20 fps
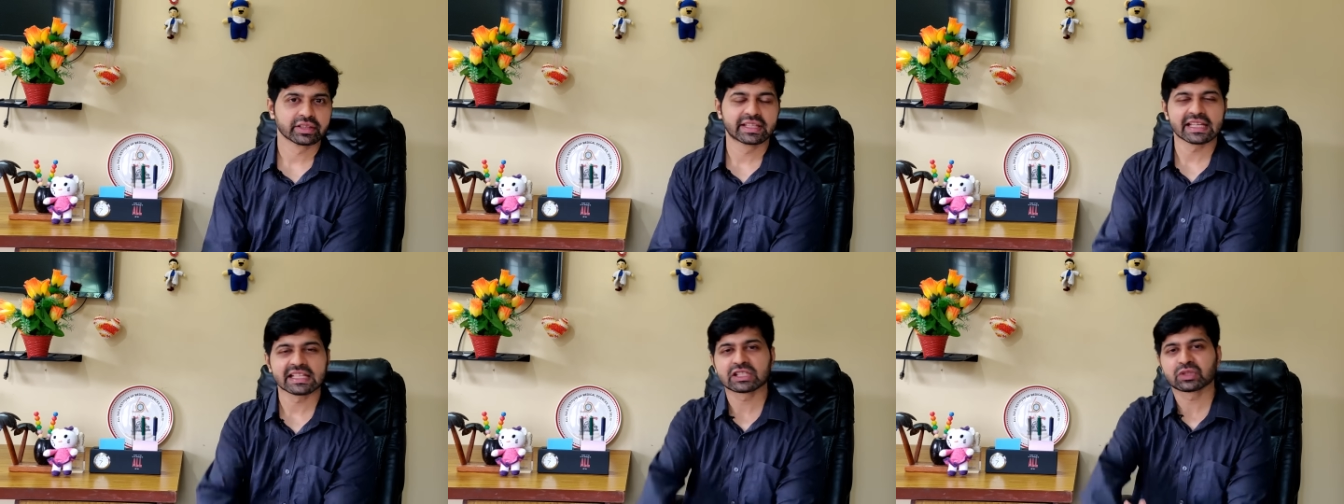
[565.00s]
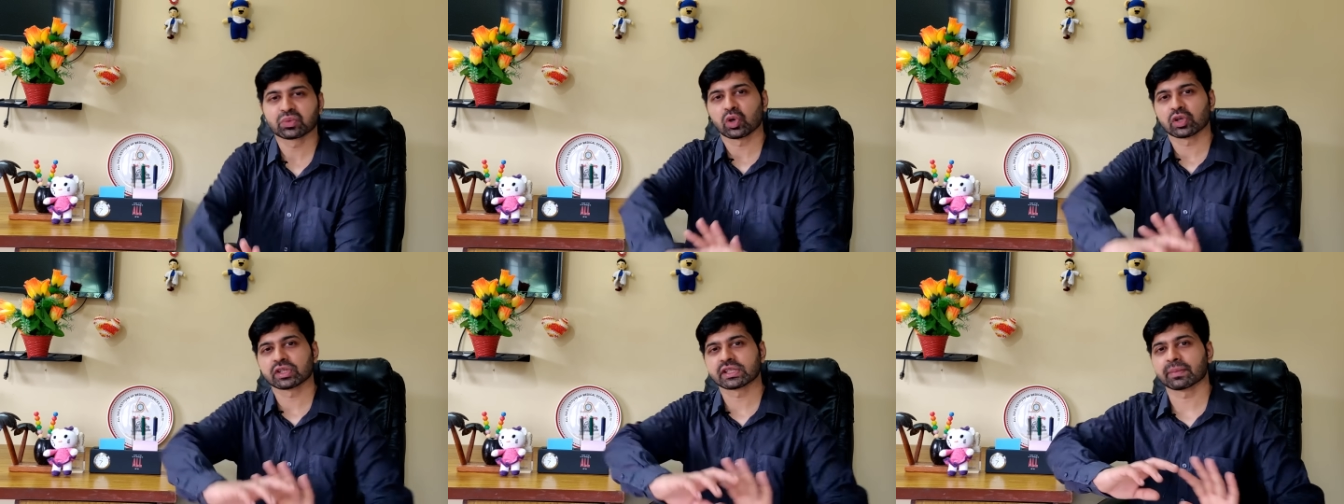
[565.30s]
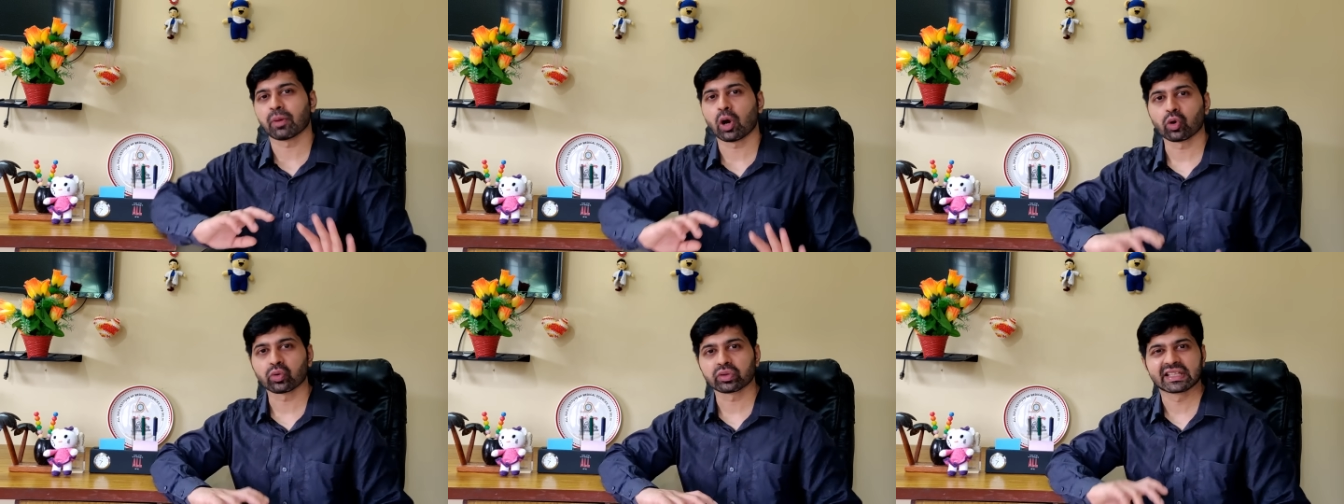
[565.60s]
this was
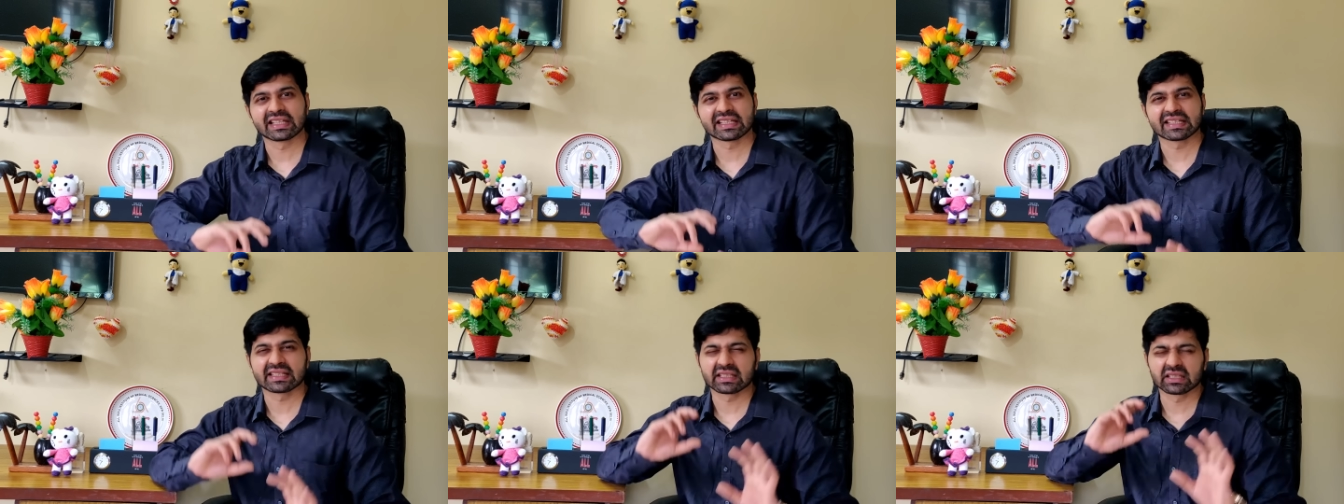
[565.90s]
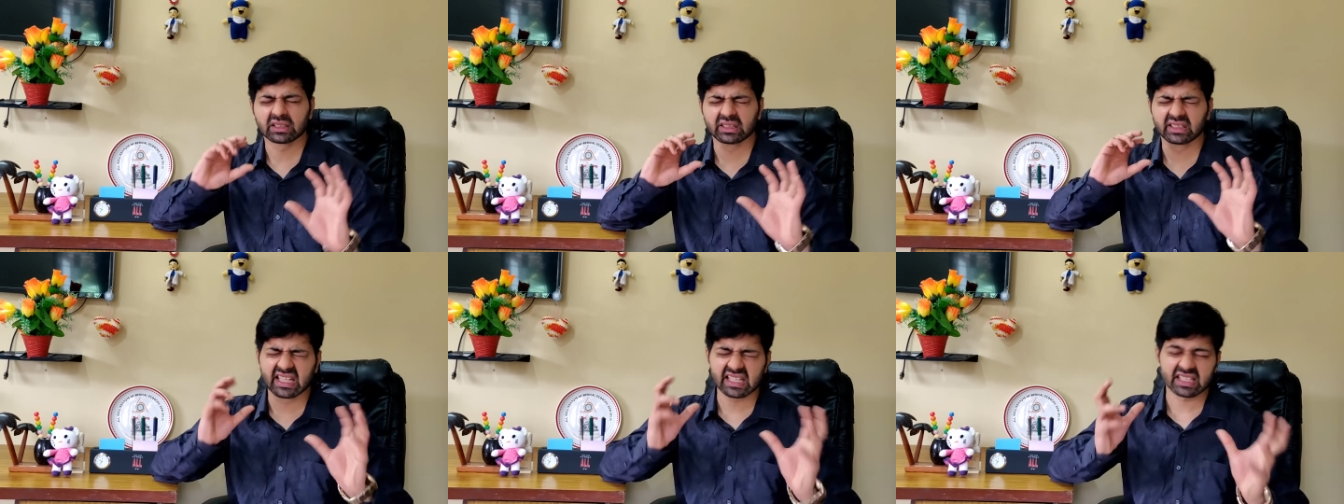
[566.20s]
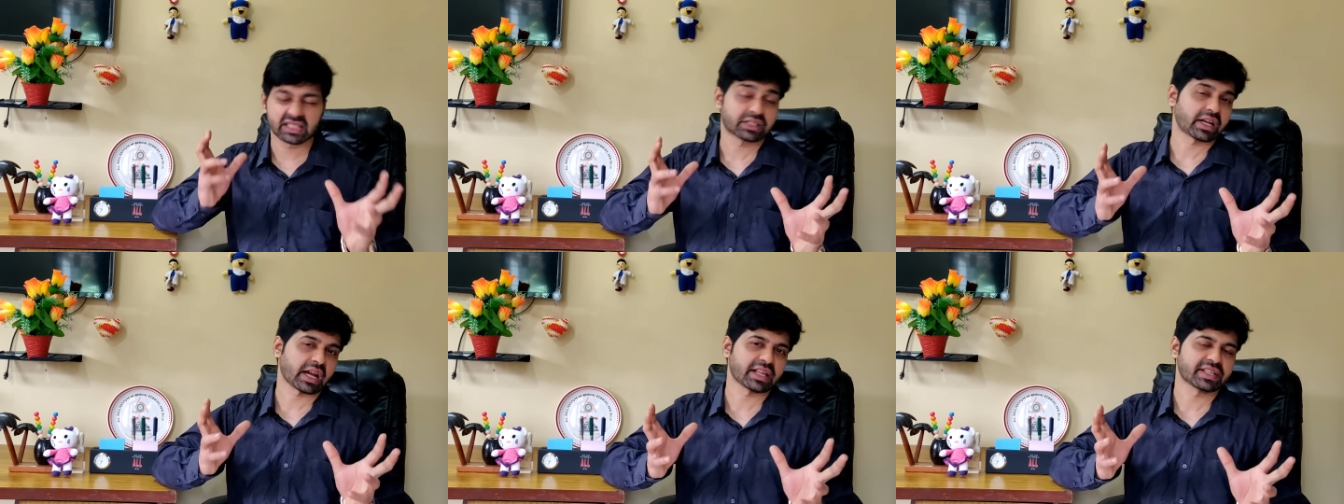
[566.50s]
about this
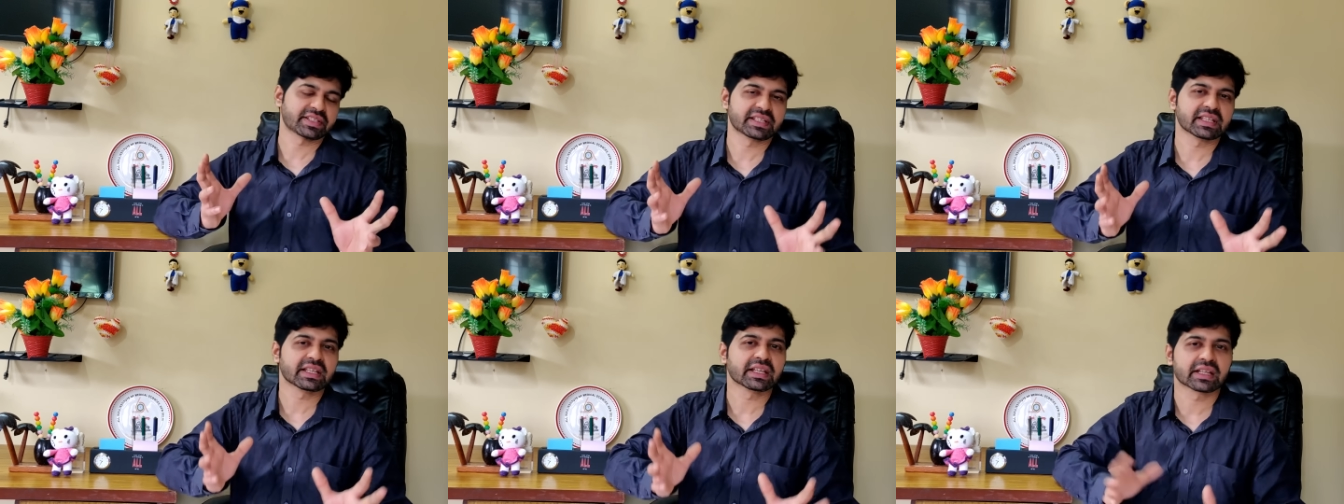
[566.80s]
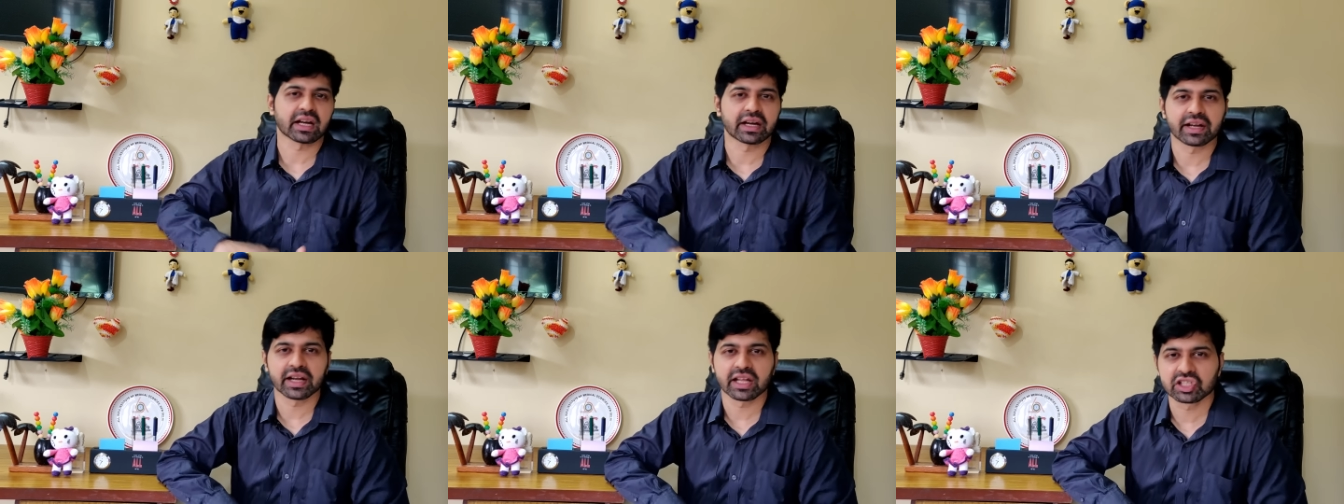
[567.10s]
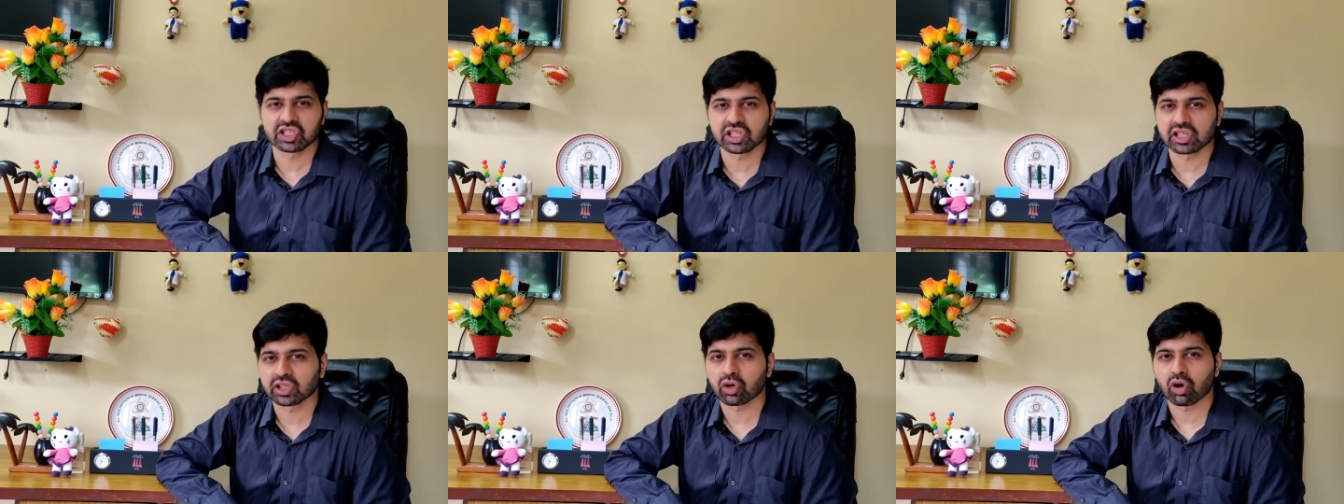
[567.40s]
distressing
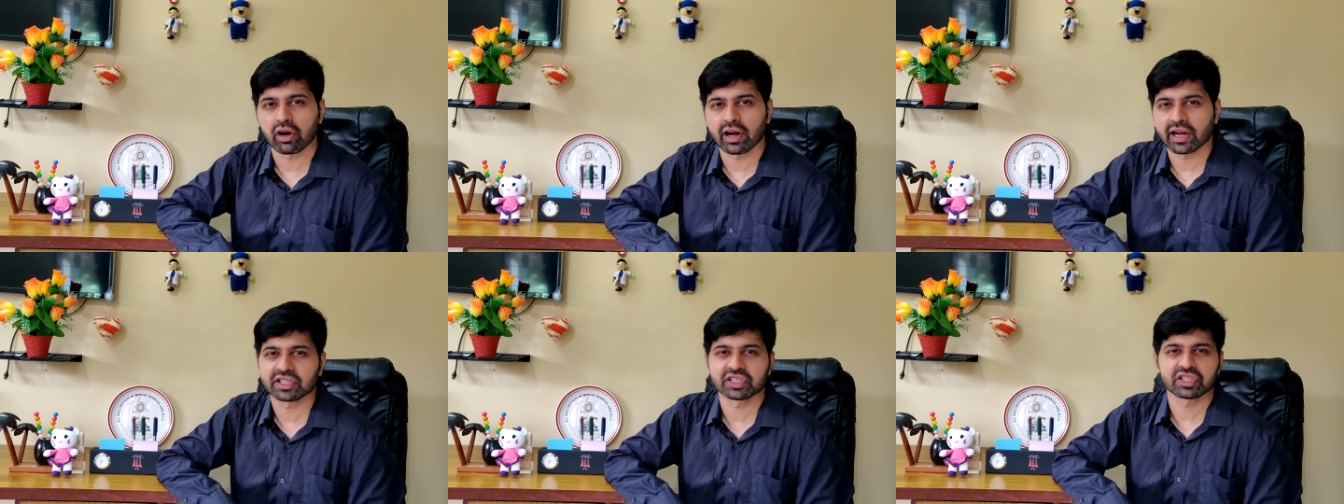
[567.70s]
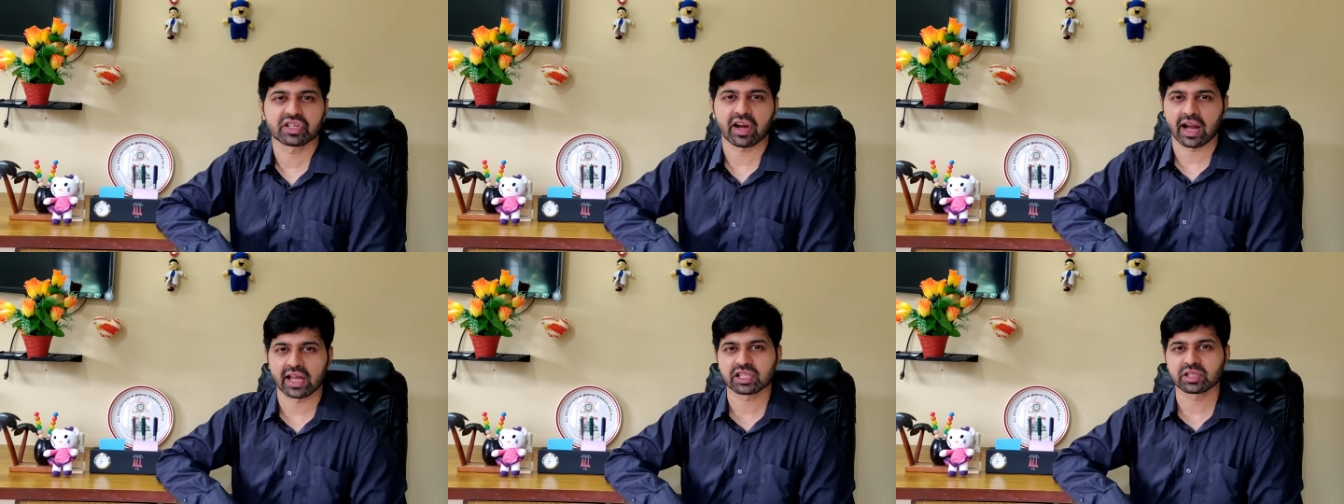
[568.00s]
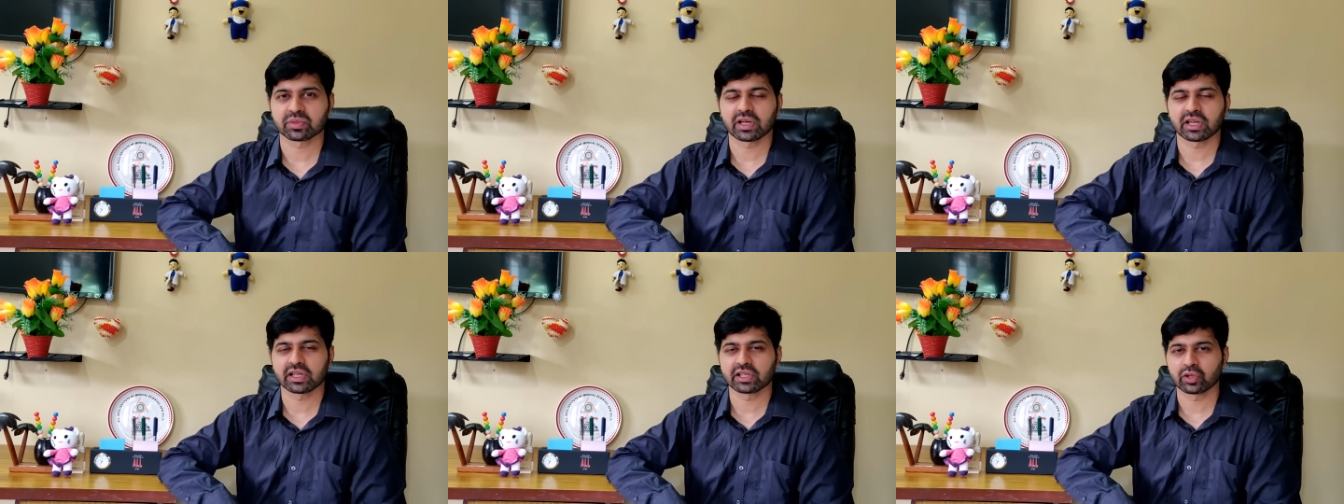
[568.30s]
condition called as
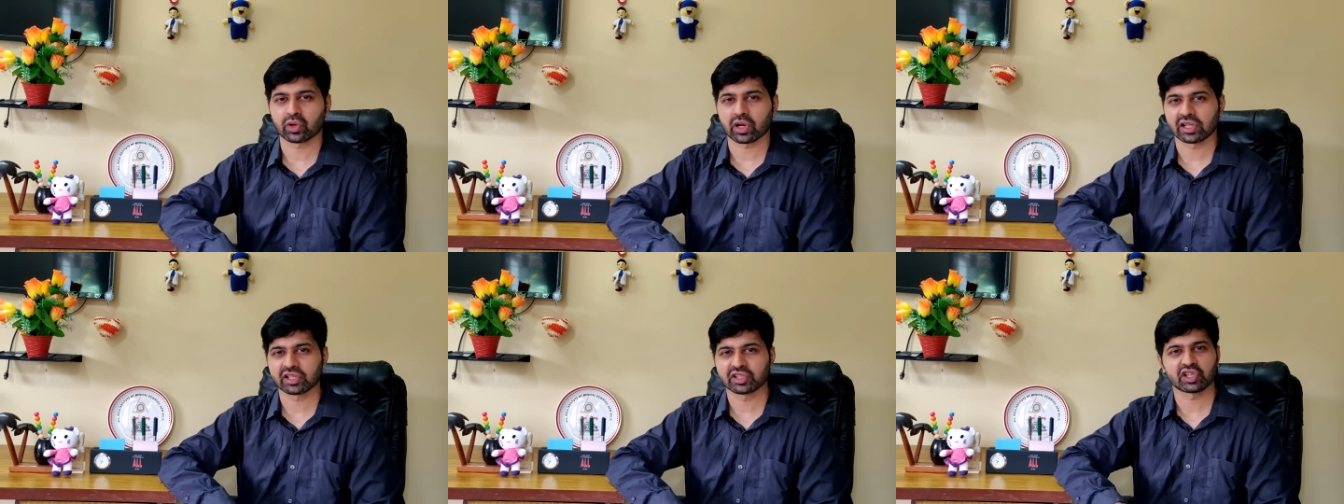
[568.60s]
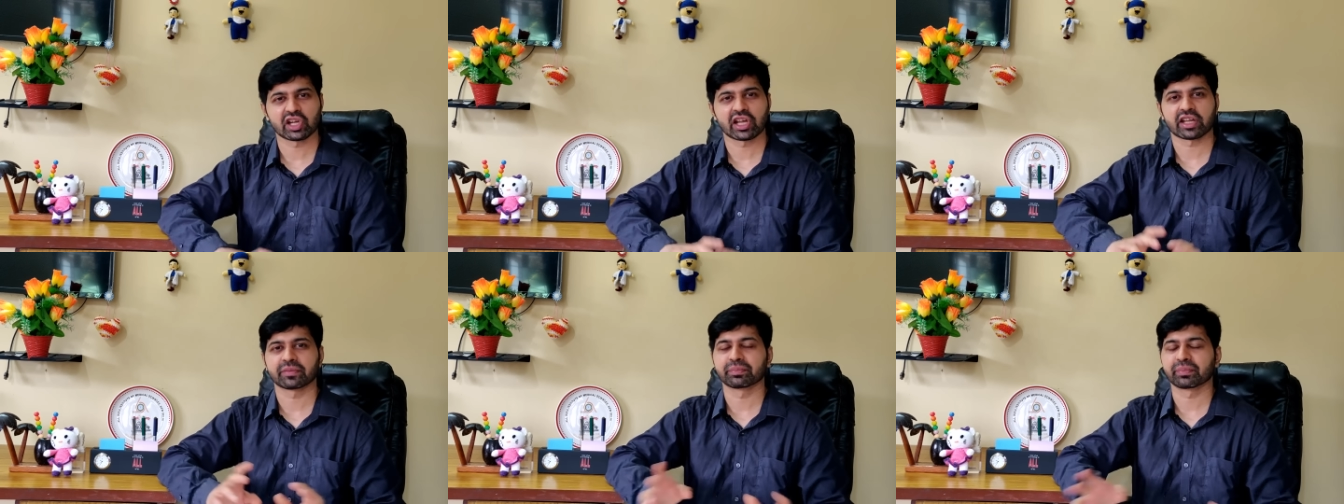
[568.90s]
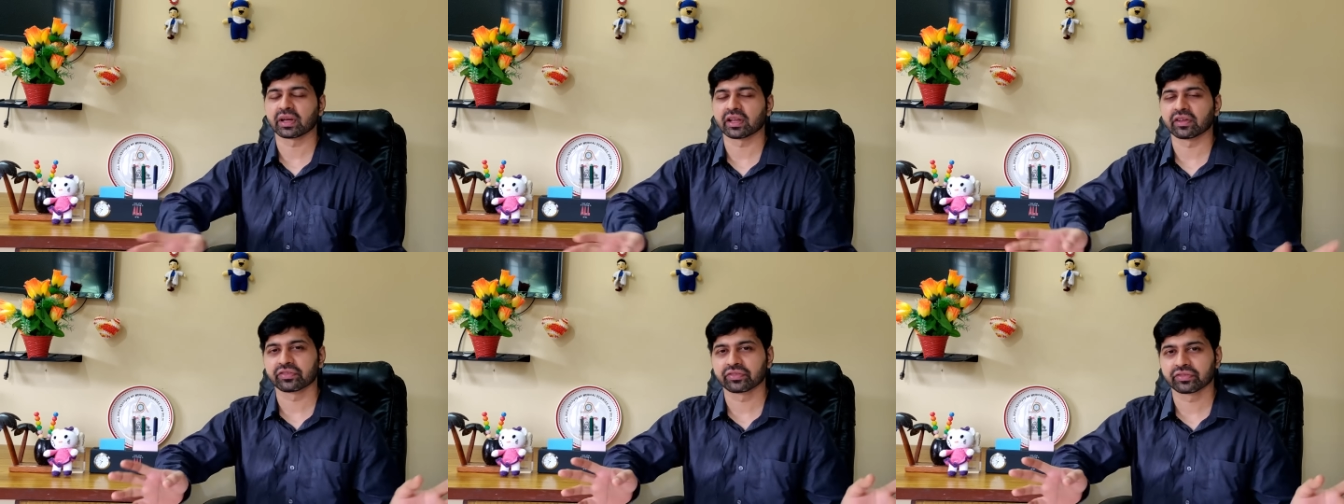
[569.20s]
trigeminal neuralgia in
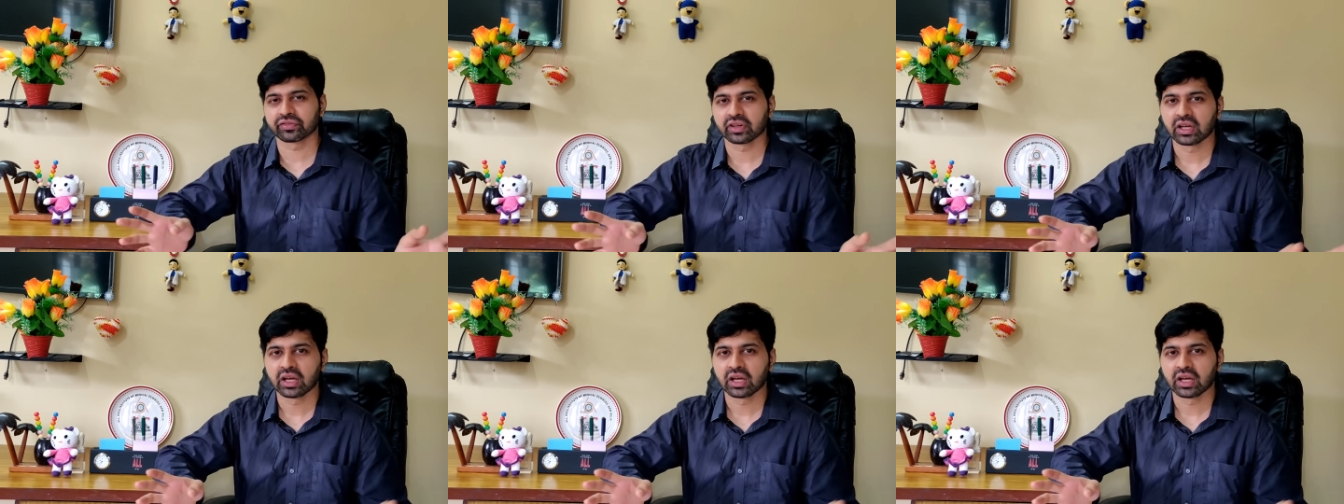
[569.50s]
brief.